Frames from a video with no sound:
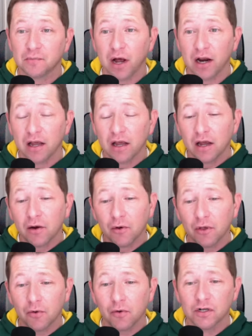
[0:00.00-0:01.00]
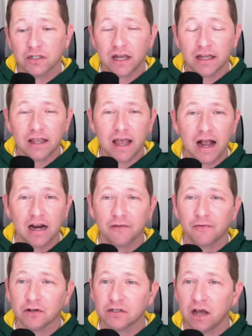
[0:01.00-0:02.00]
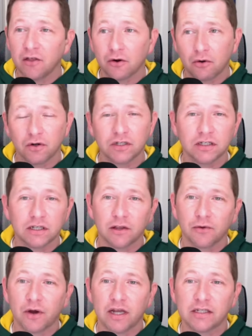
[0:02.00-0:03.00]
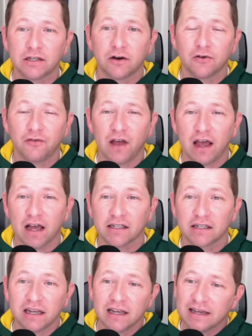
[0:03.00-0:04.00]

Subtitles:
But with a horse like that, if there's other horses in the race that are fast,